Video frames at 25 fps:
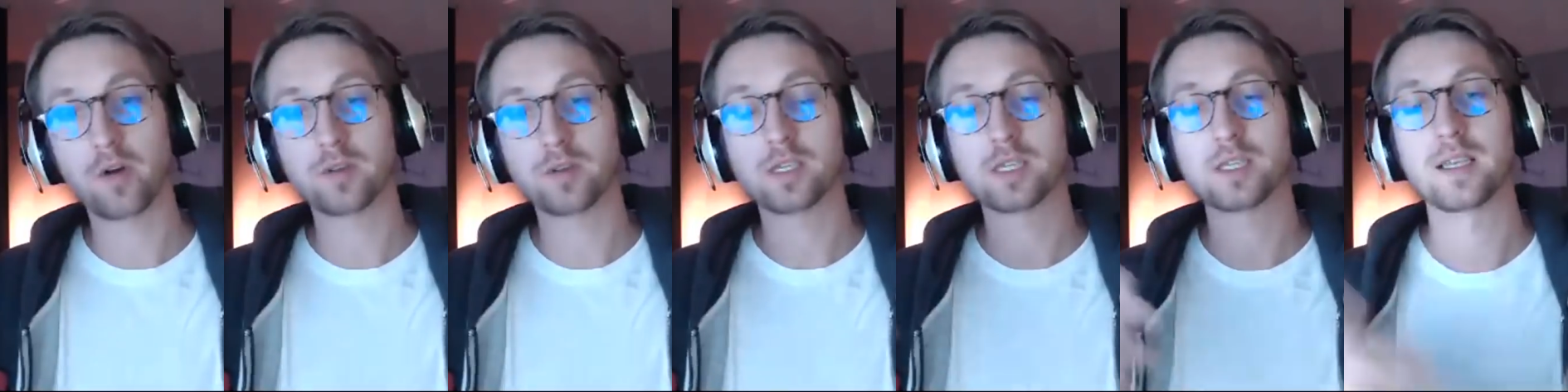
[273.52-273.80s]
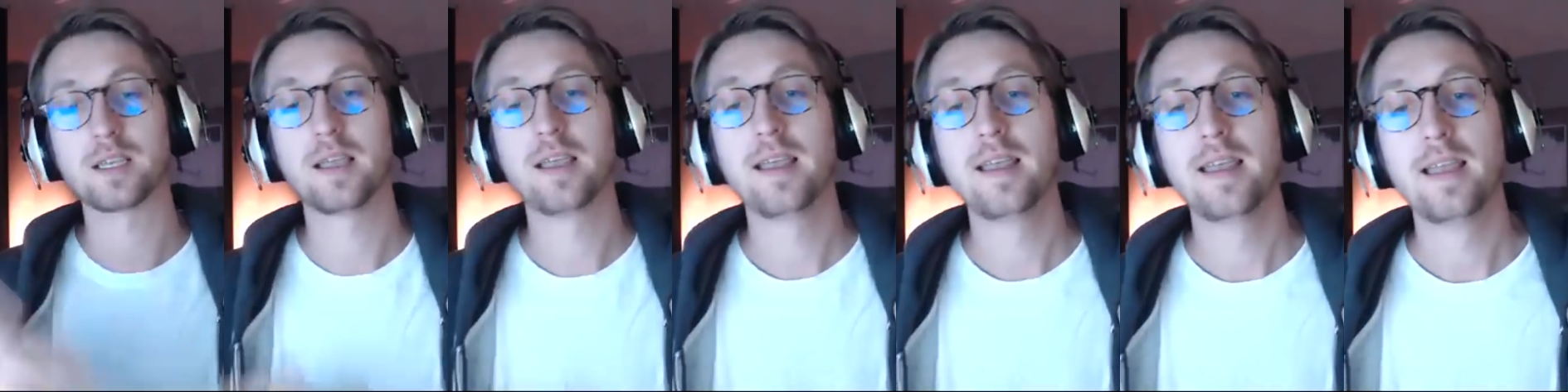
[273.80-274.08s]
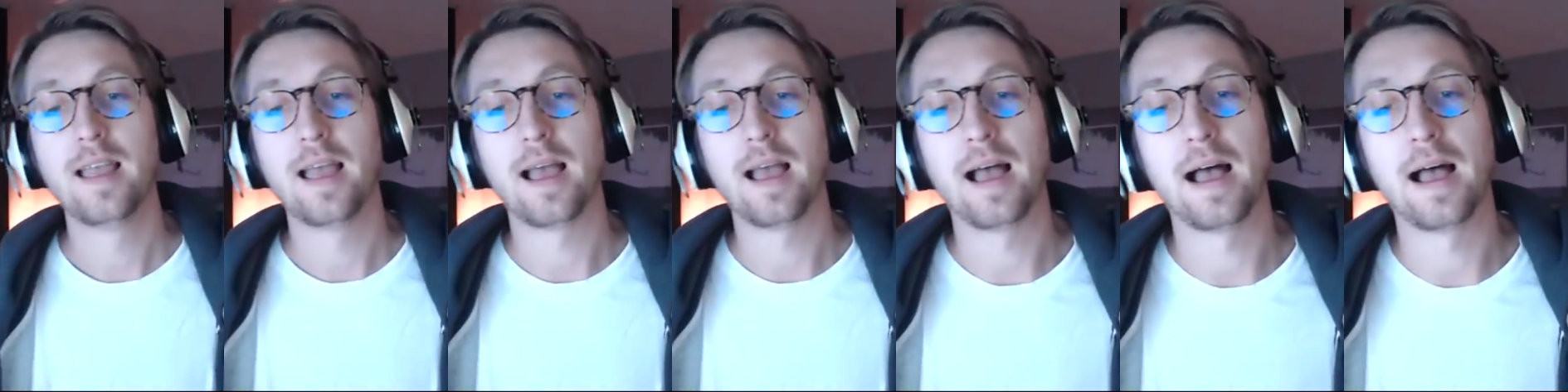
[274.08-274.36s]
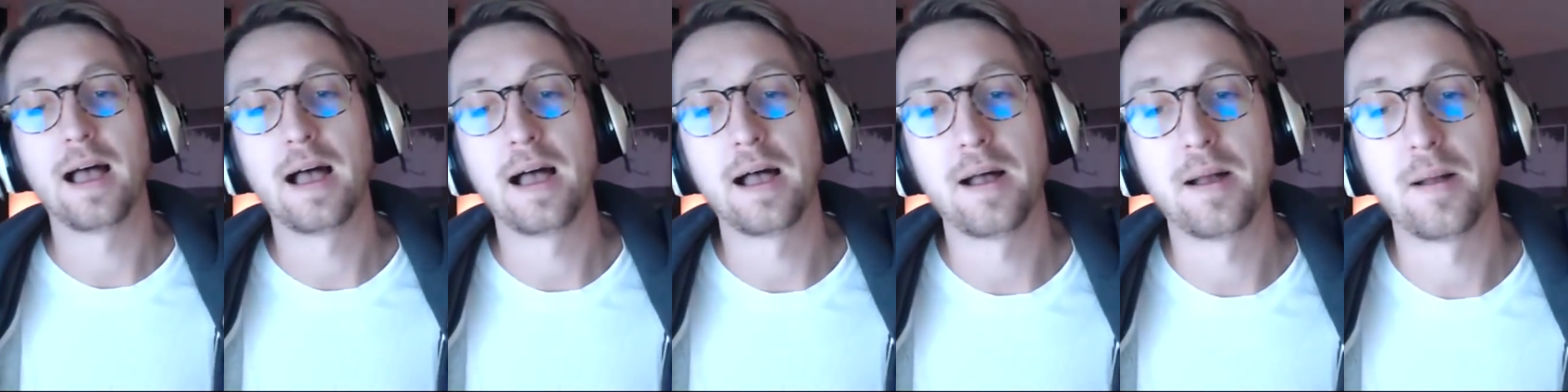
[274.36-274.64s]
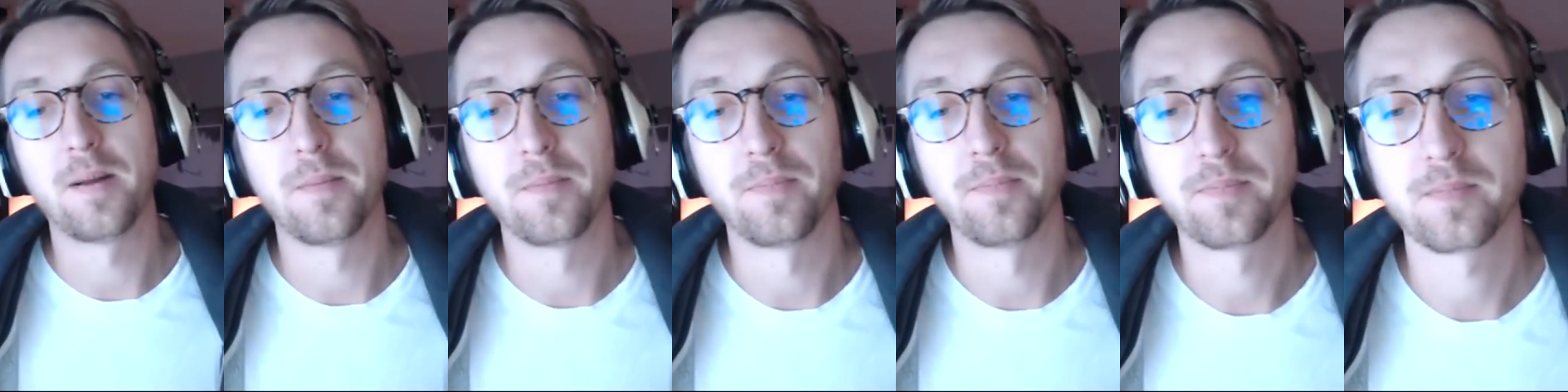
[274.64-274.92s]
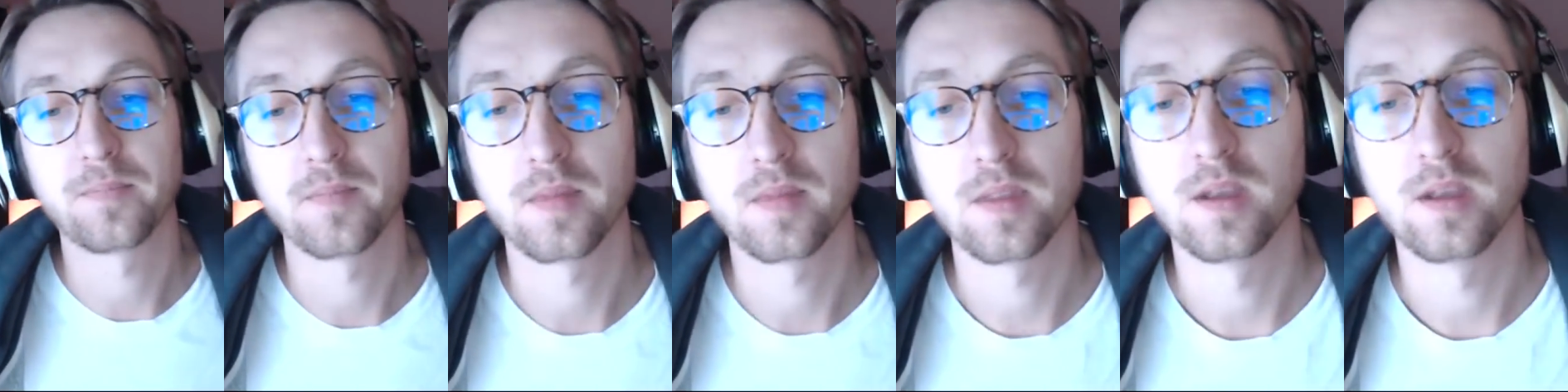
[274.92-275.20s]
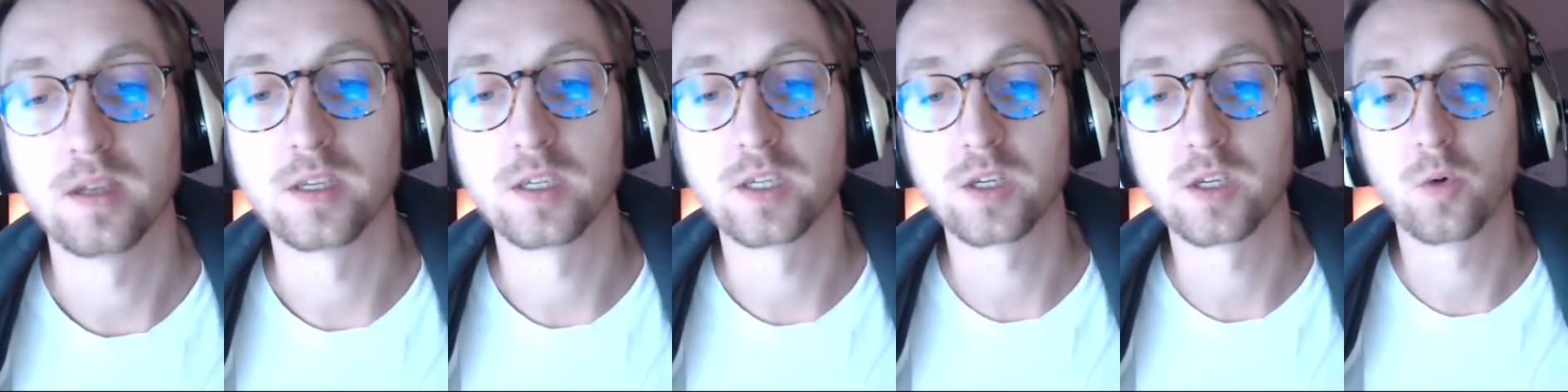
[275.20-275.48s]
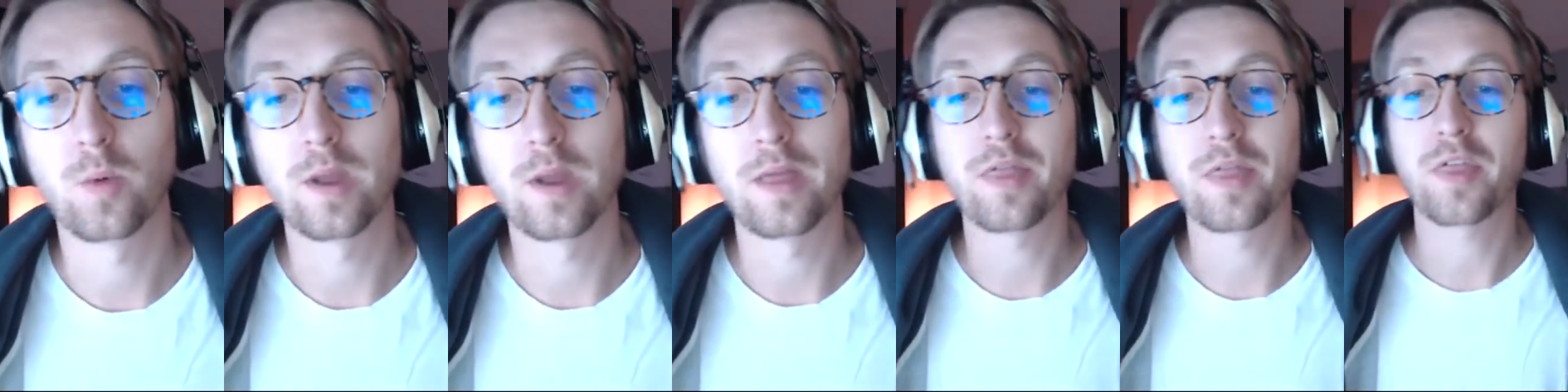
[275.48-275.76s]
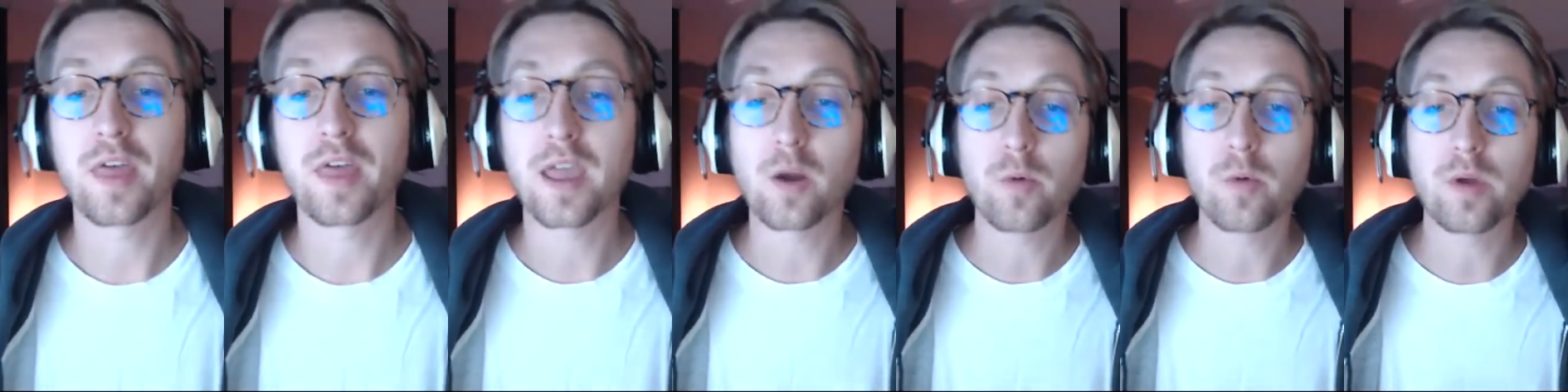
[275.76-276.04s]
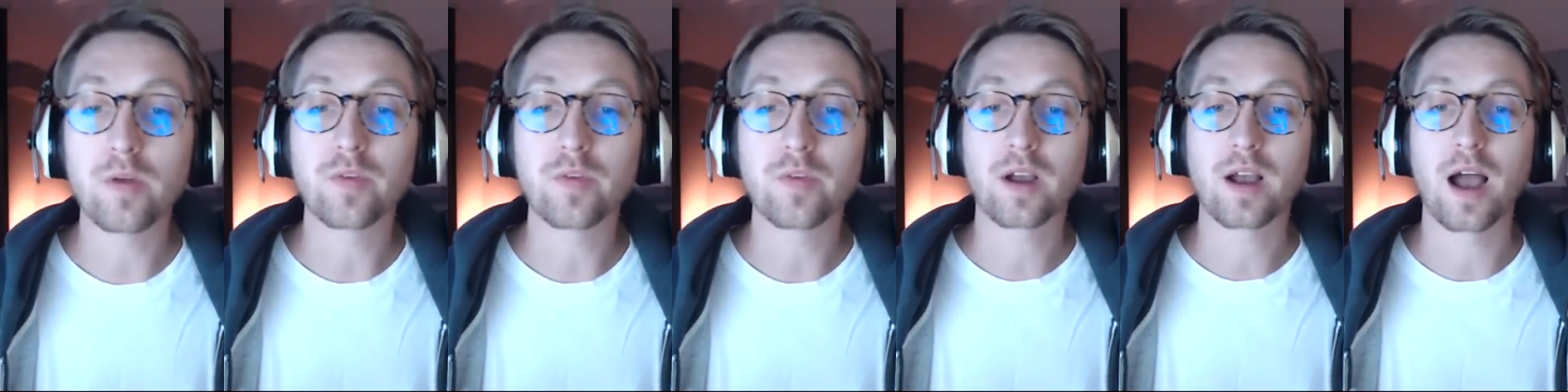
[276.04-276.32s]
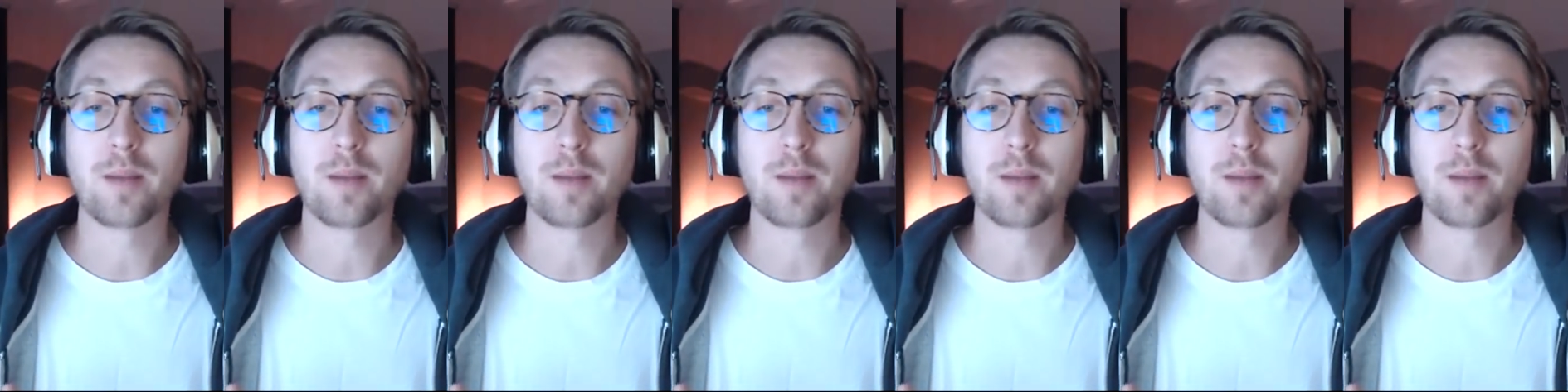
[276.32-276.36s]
votes? So we think we've